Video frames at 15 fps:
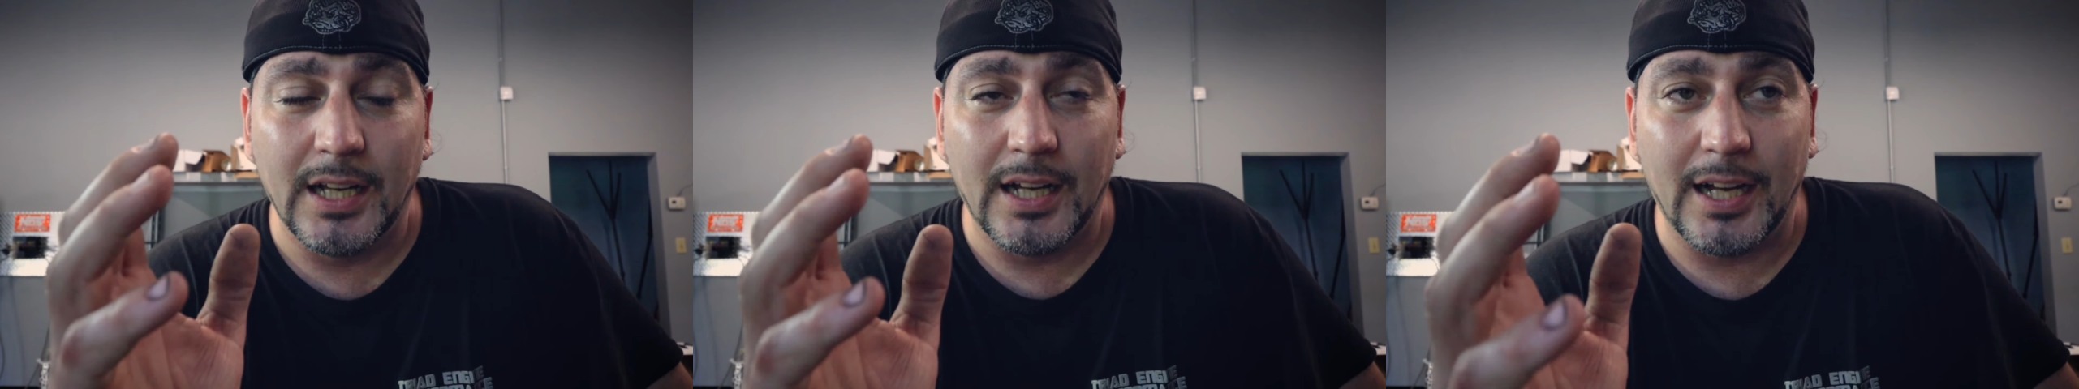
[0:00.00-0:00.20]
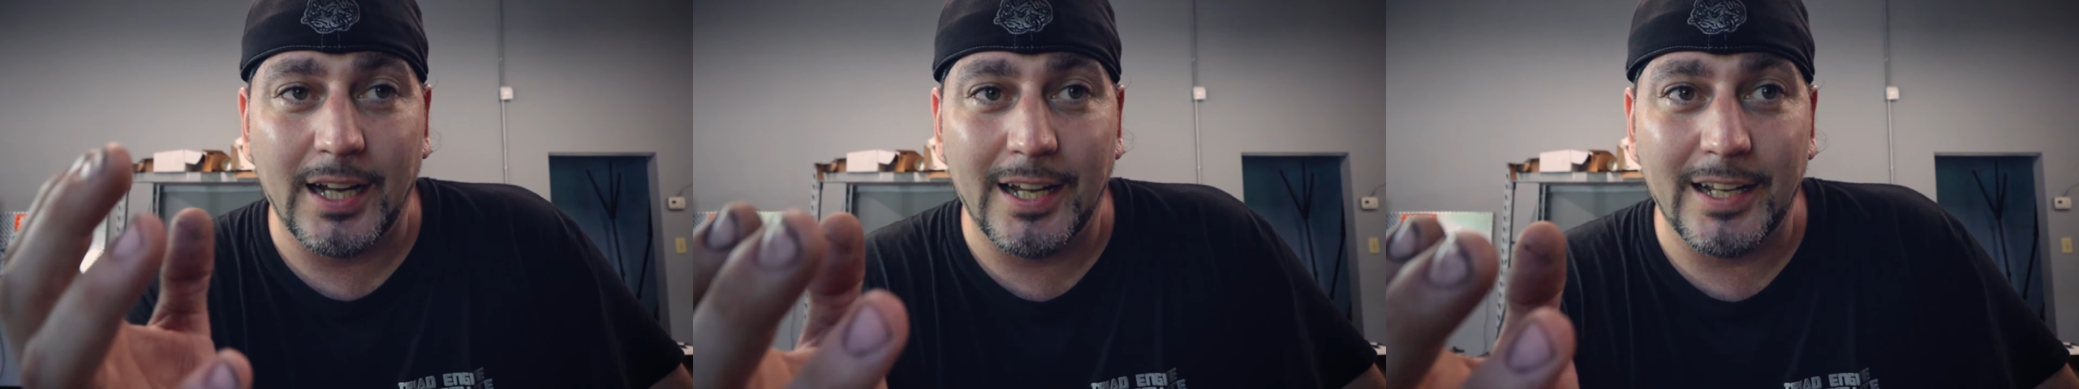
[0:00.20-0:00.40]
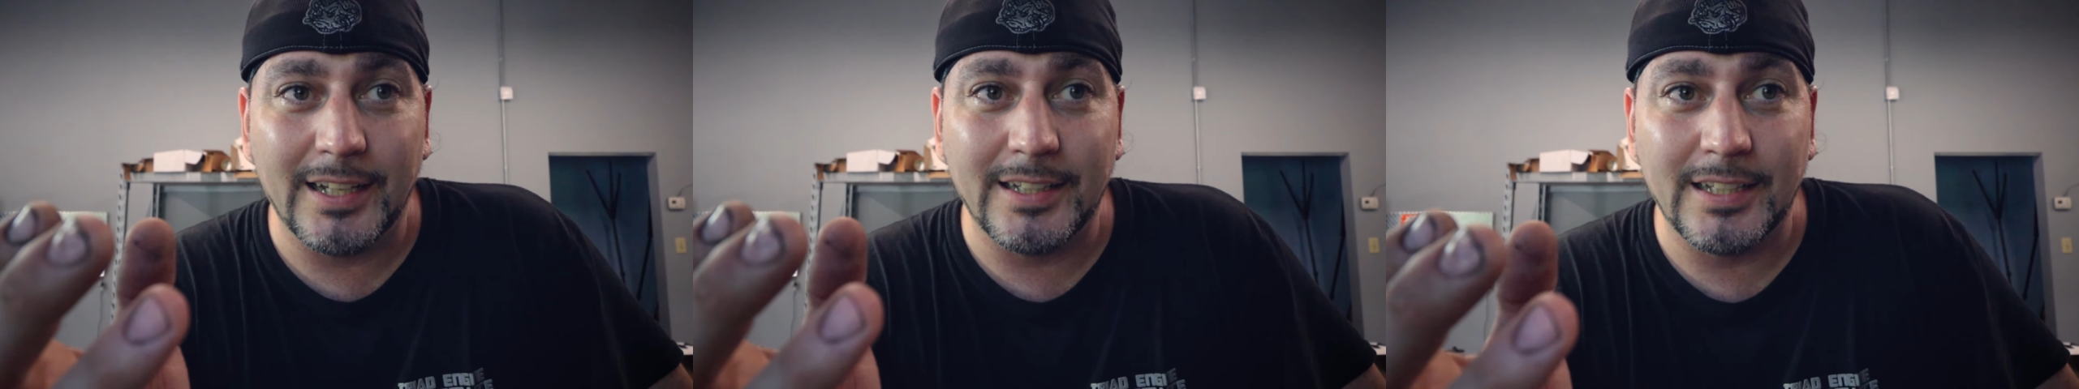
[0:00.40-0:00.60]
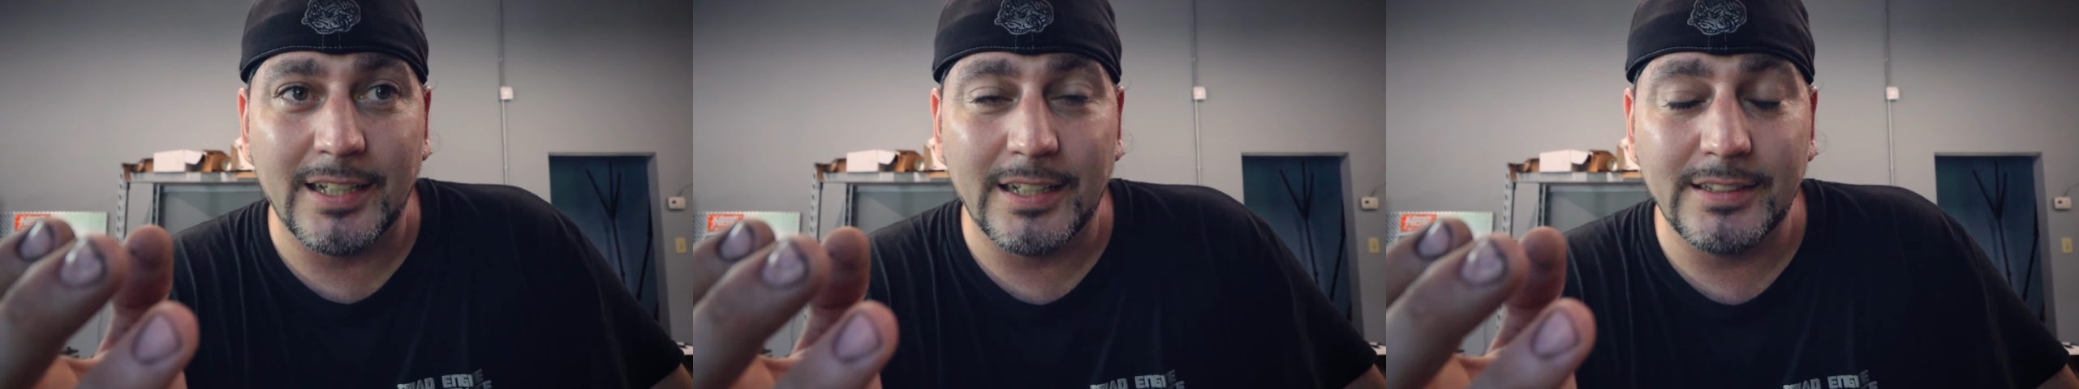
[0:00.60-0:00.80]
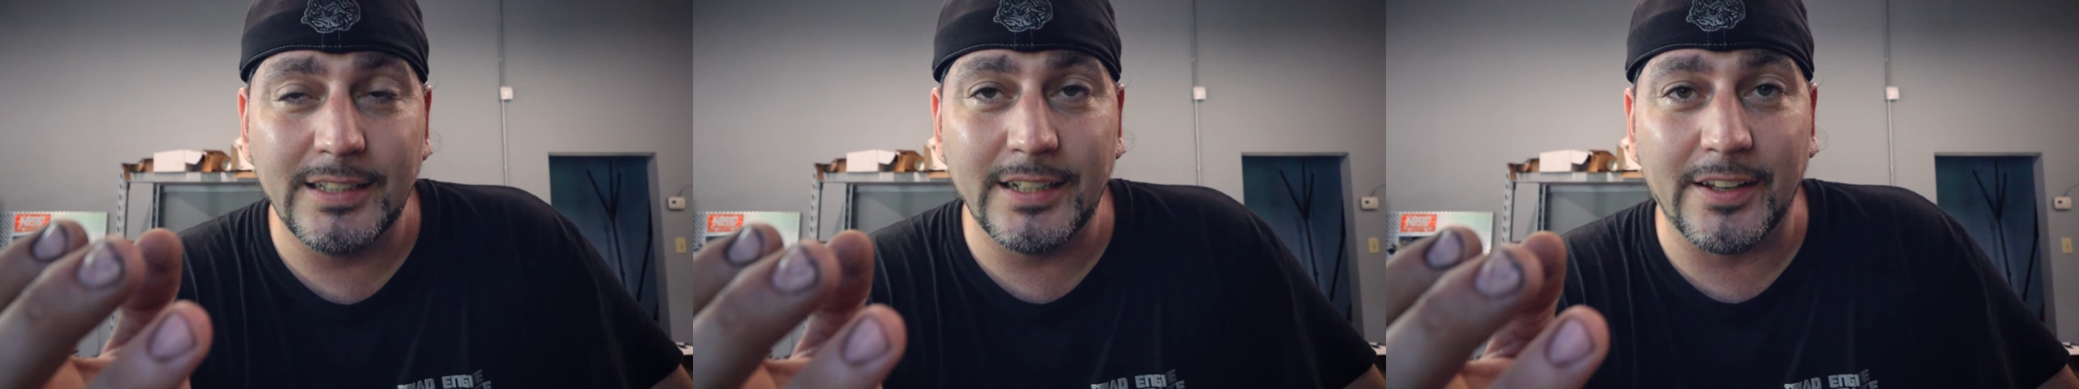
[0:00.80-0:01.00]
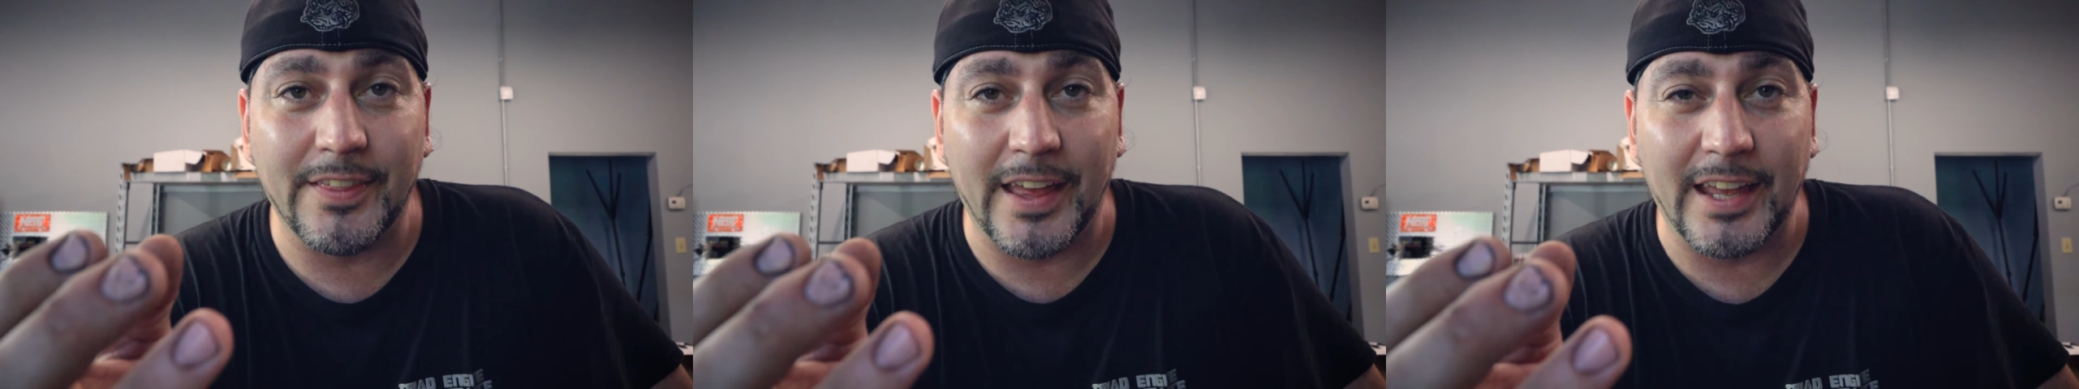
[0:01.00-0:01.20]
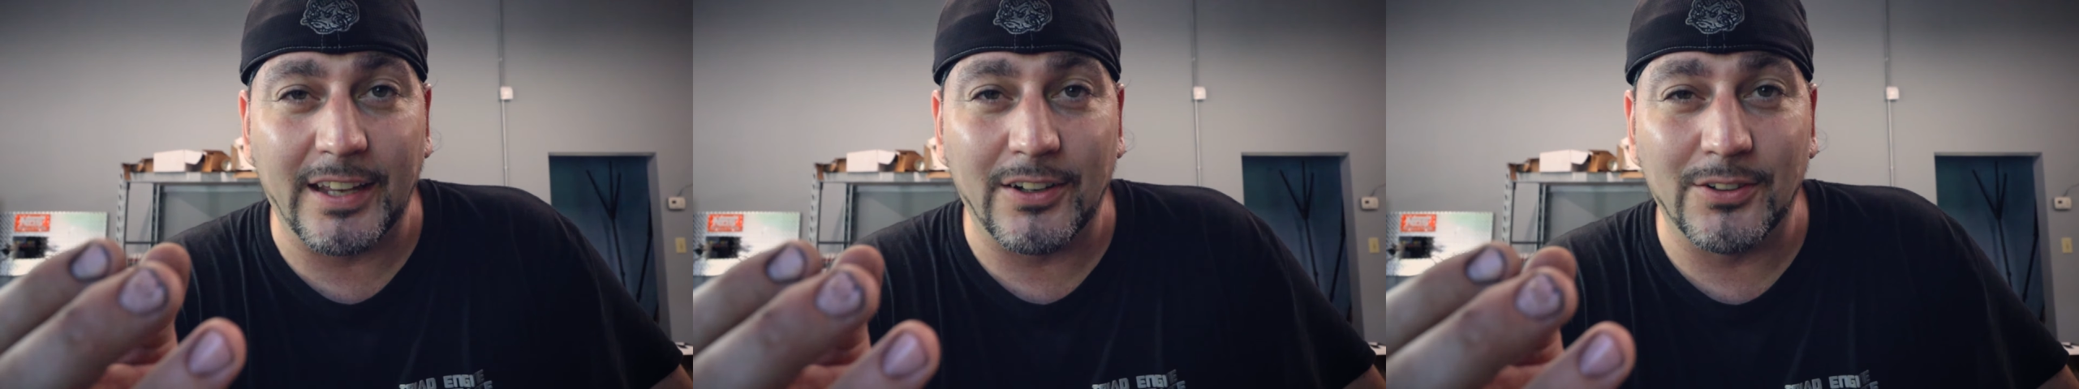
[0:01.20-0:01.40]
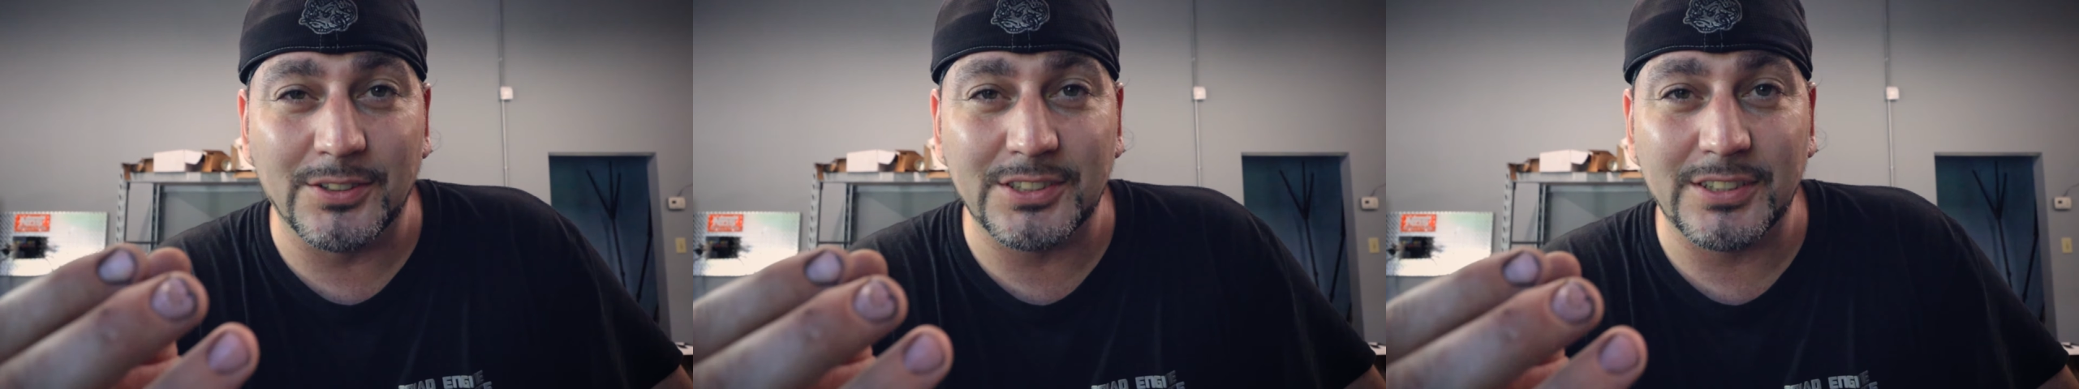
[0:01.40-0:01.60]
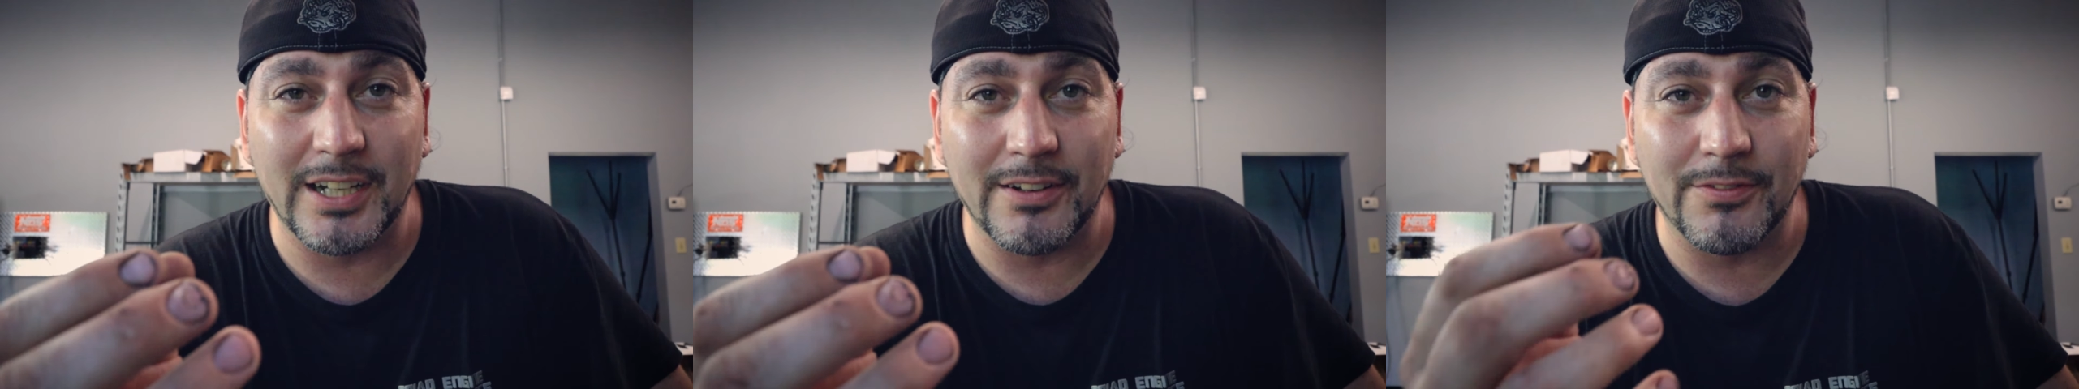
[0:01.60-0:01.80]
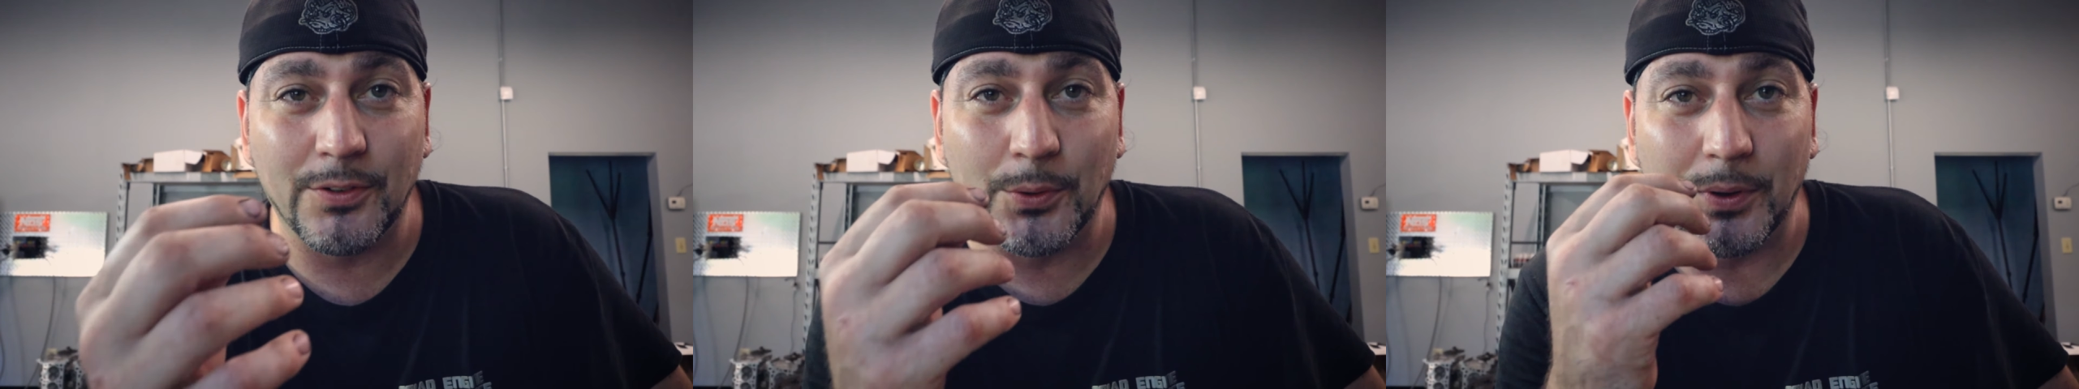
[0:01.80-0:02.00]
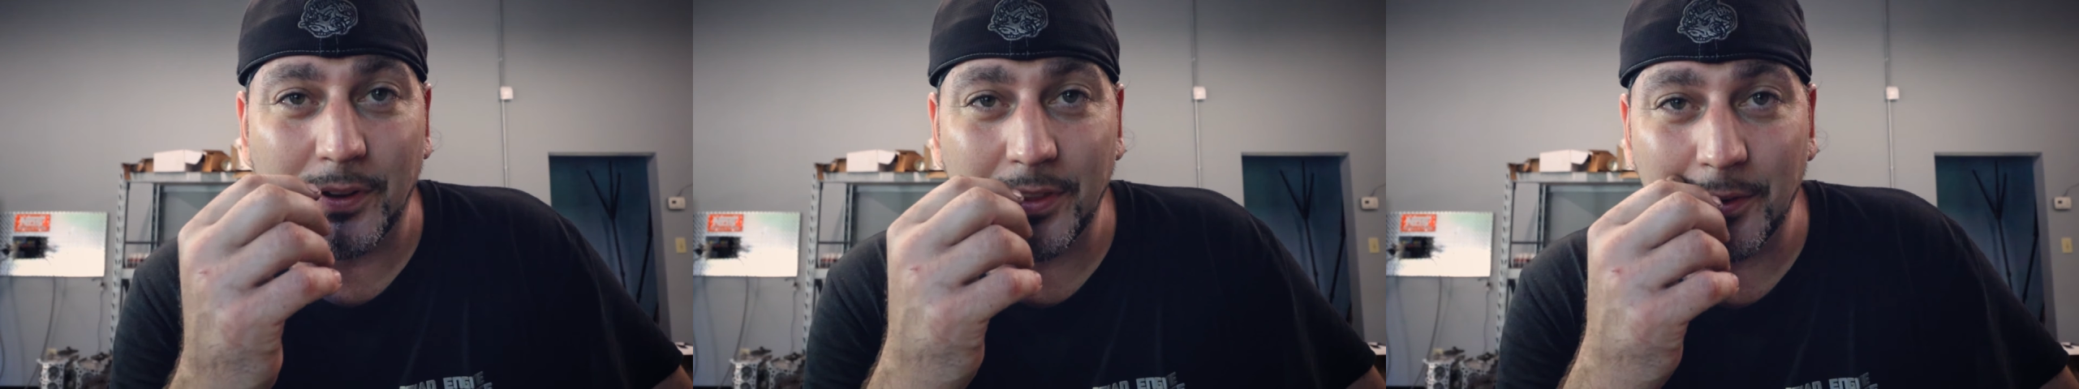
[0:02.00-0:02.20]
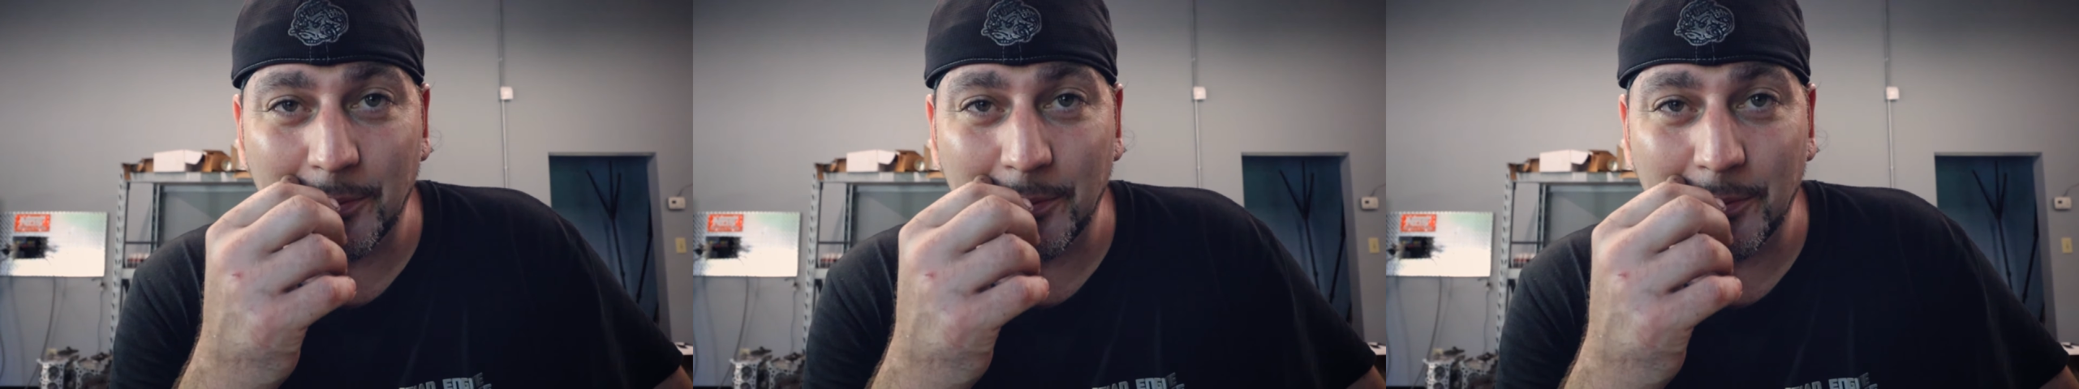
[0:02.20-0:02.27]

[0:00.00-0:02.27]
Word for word: I did a thing on July fourth,